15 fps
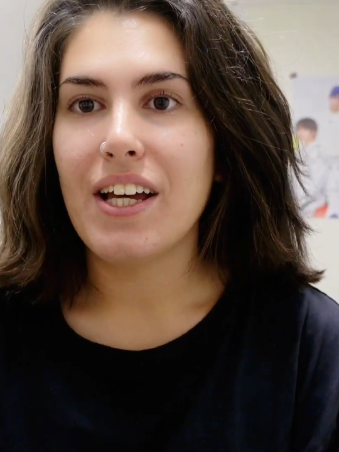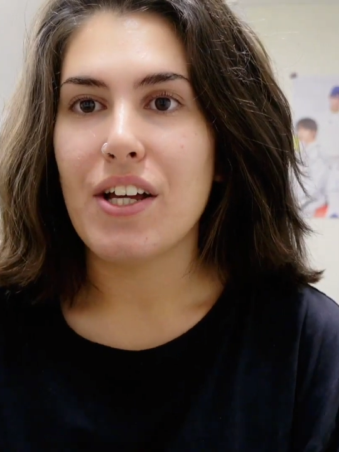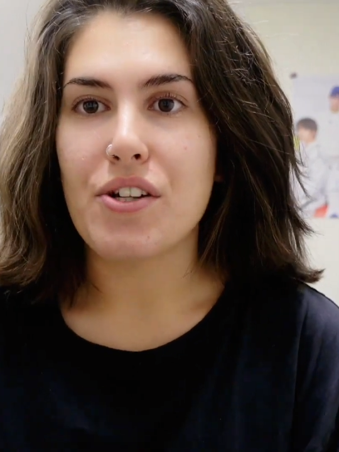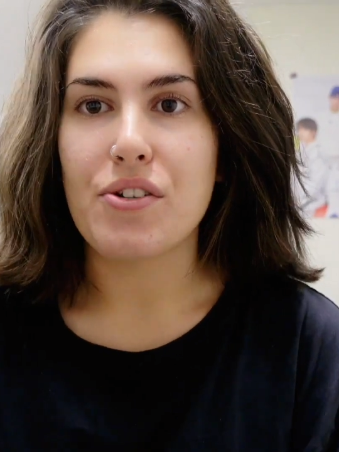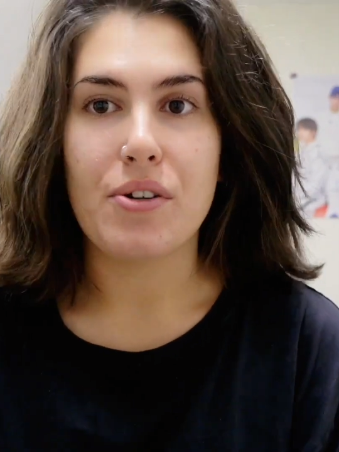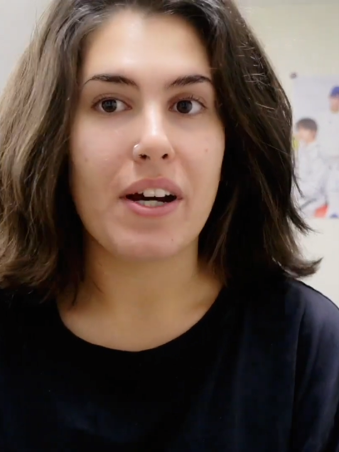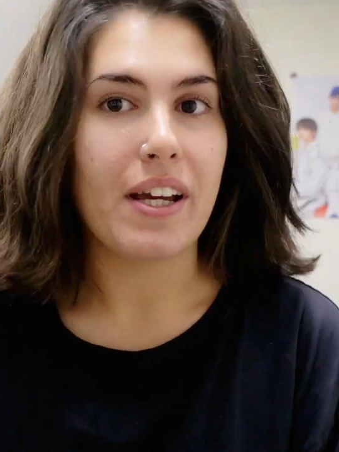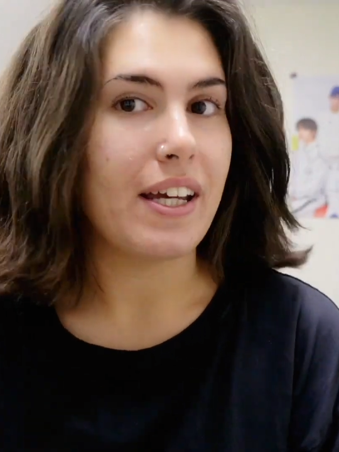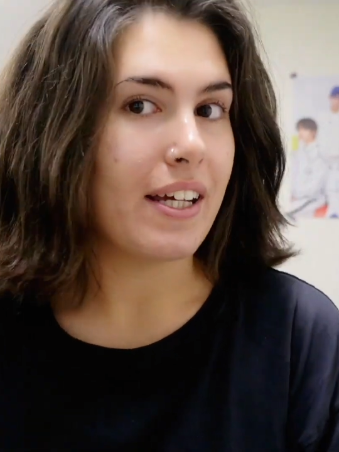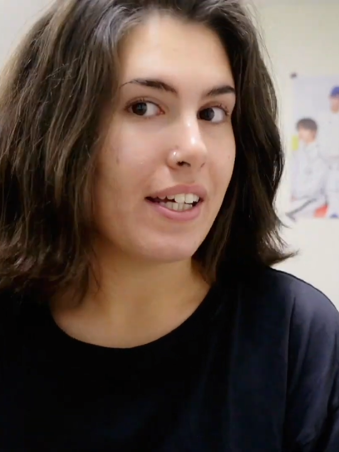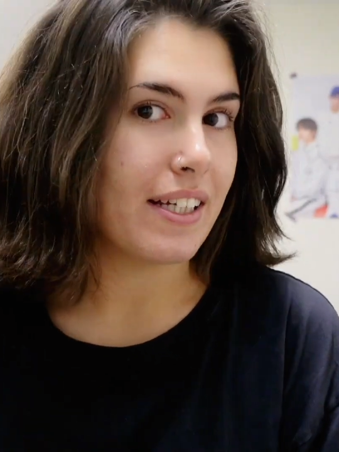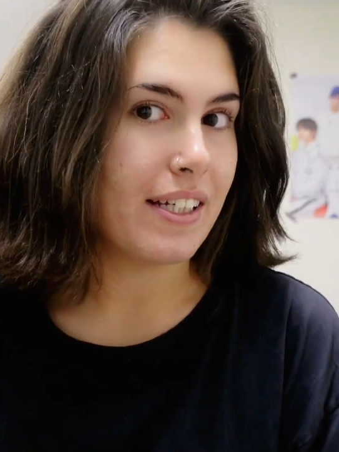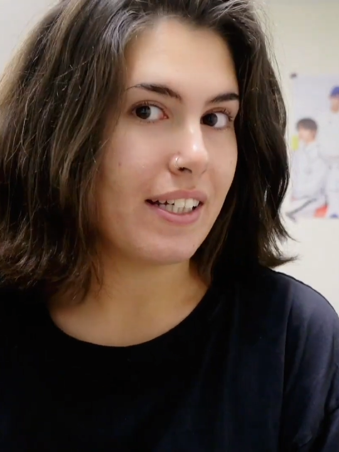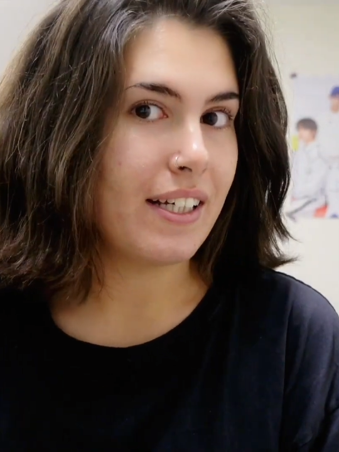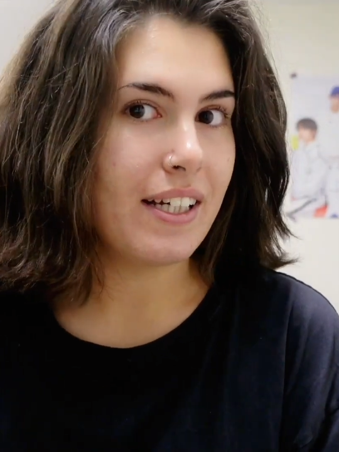dry
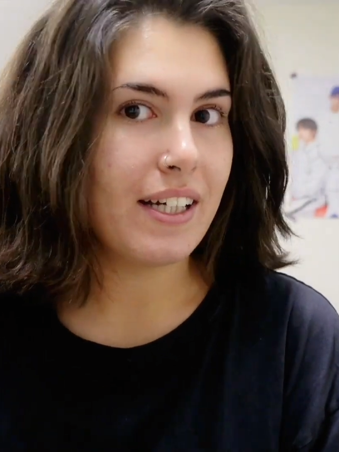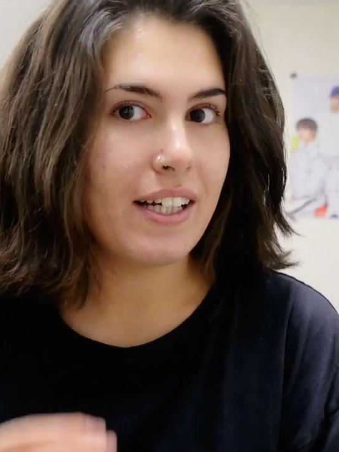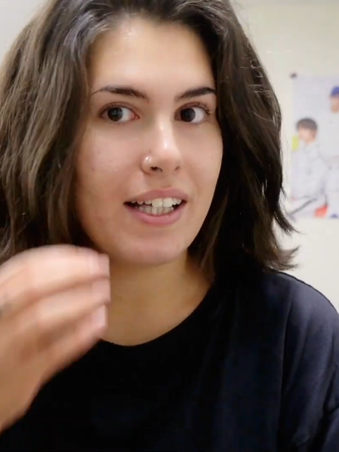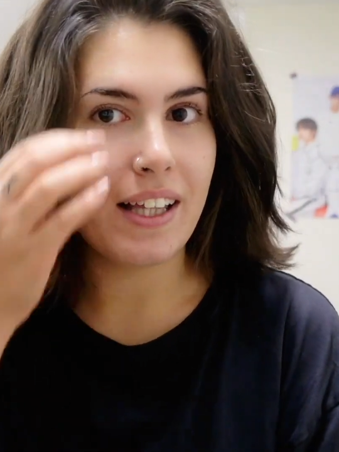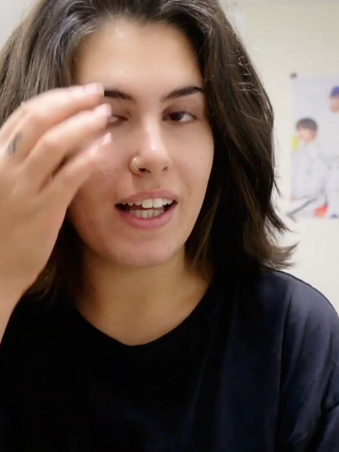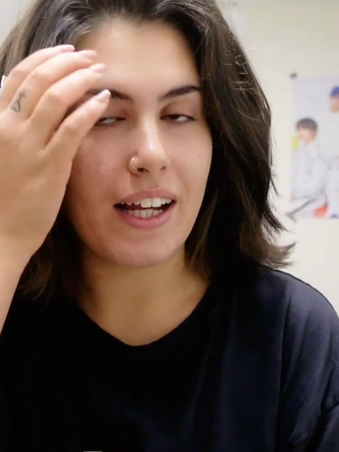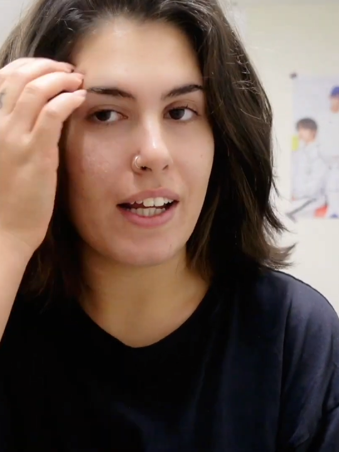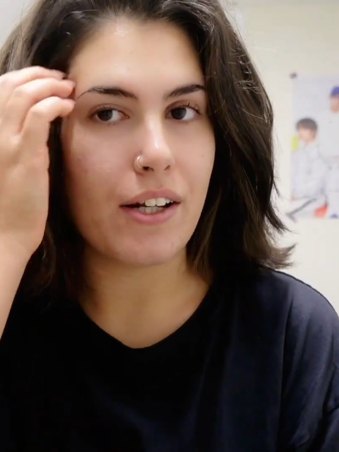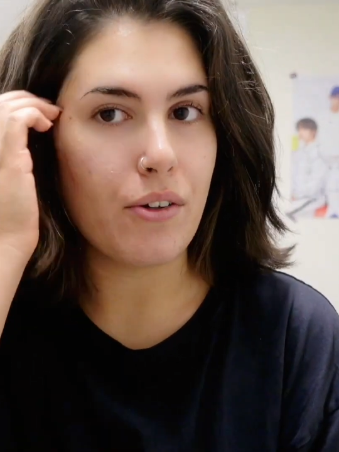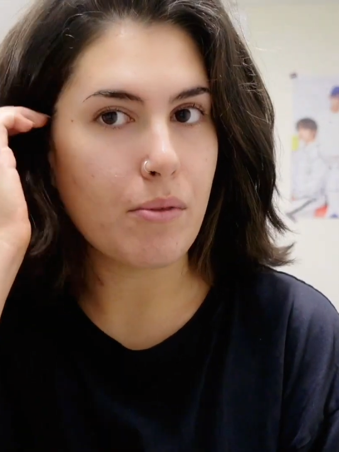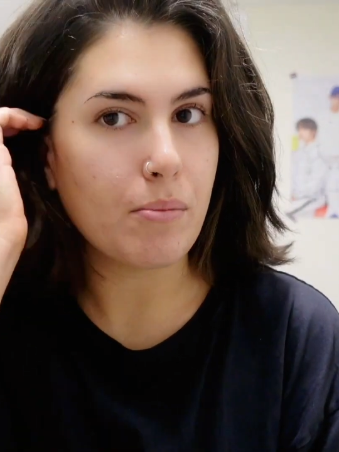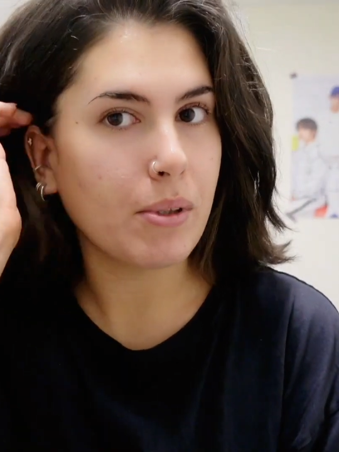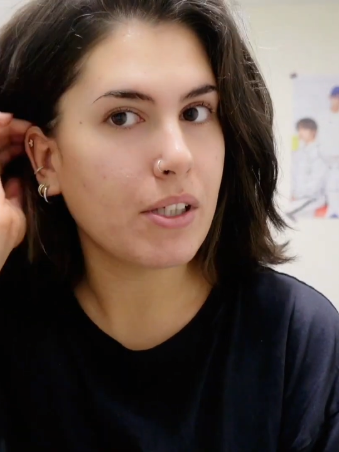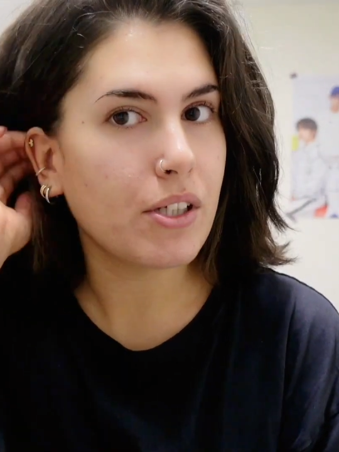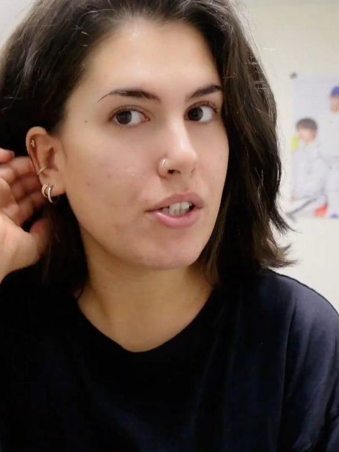it like I
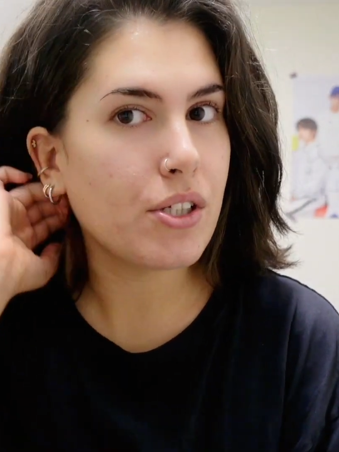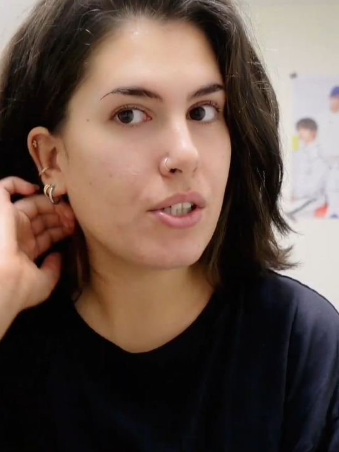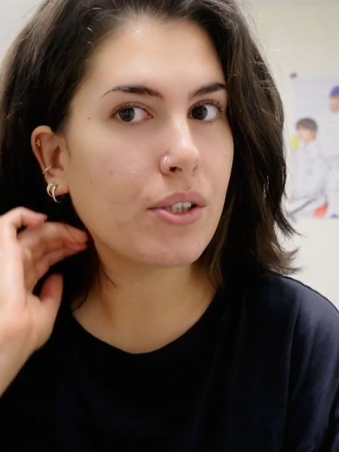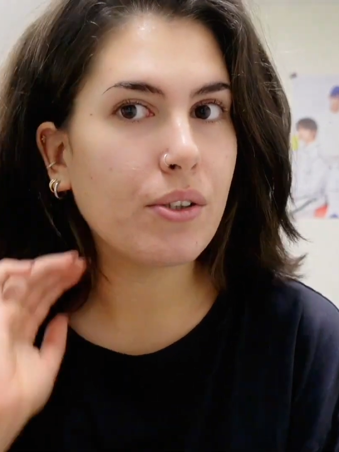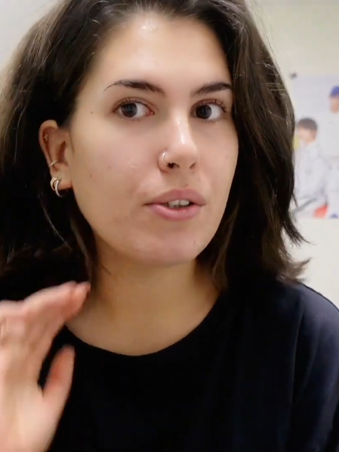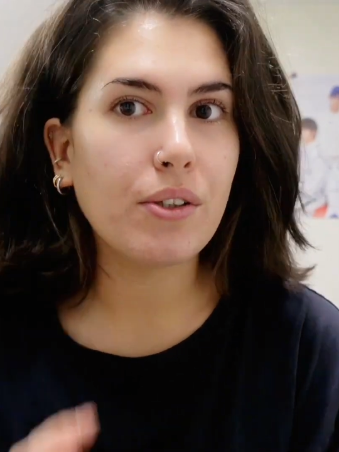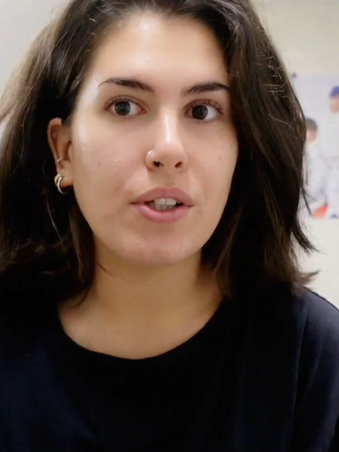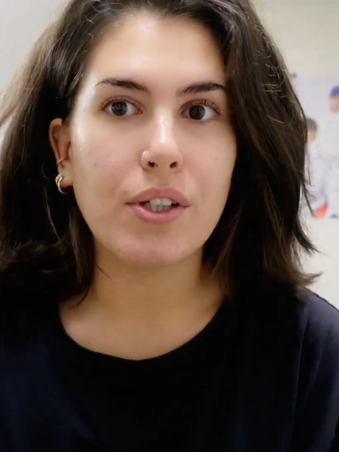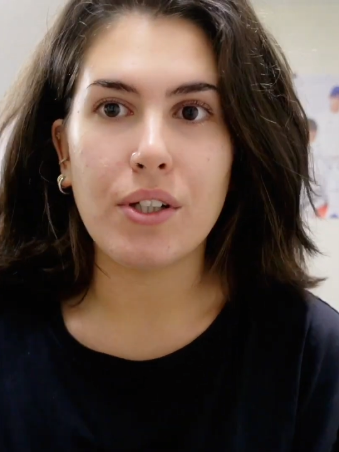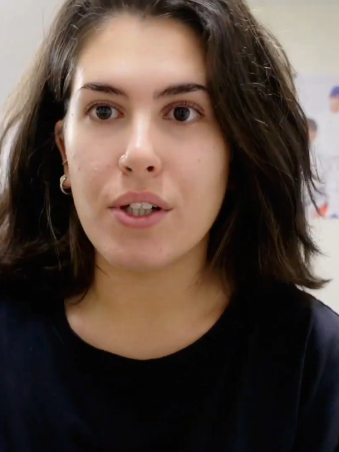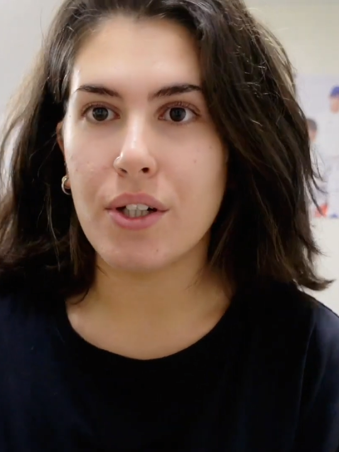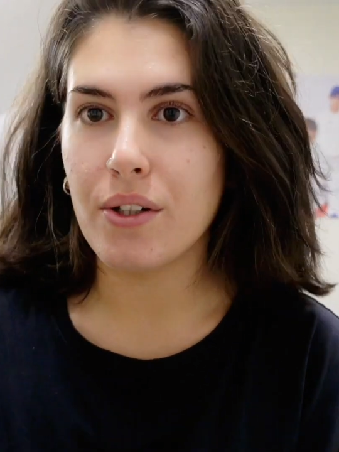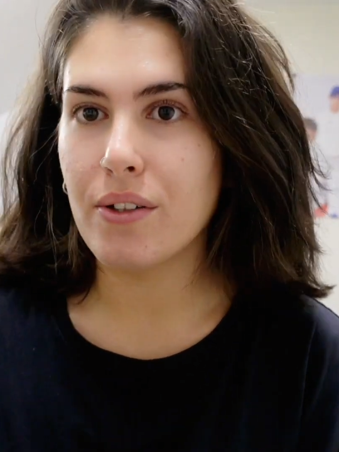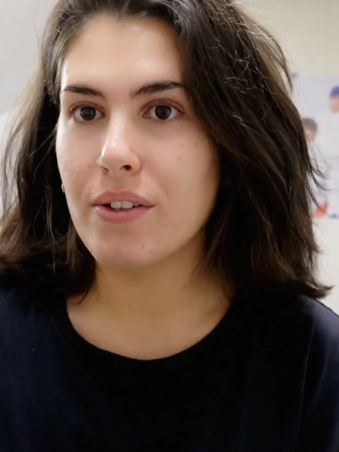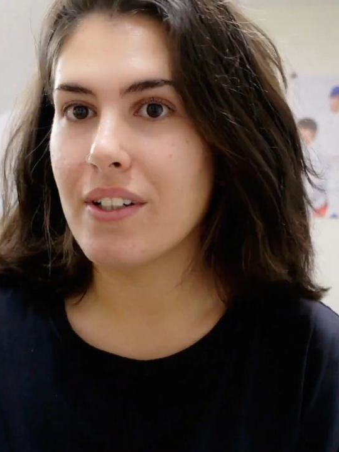normally do, you
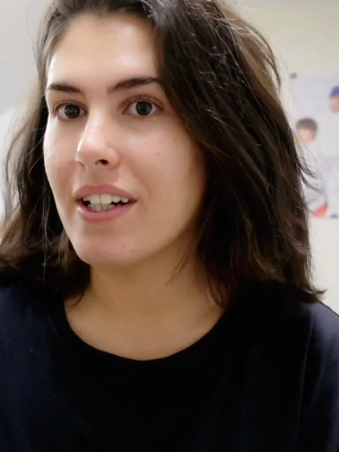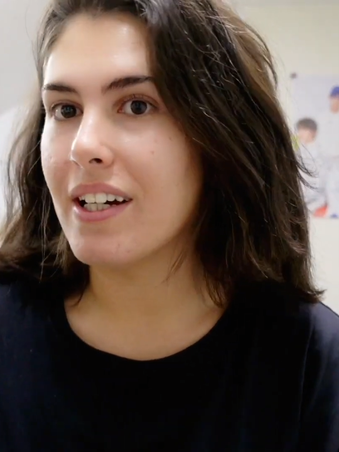know,